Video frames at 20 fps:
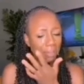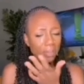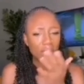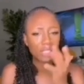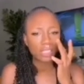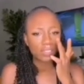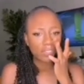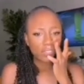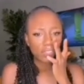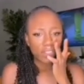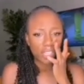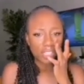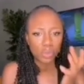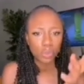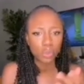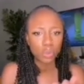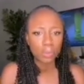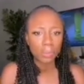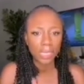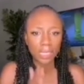I'm not the
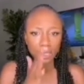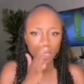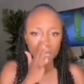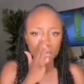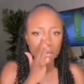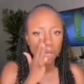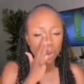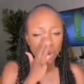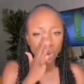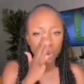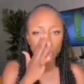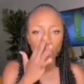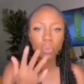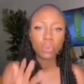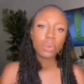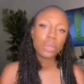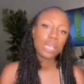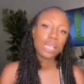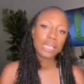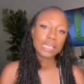first woman
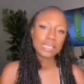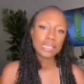who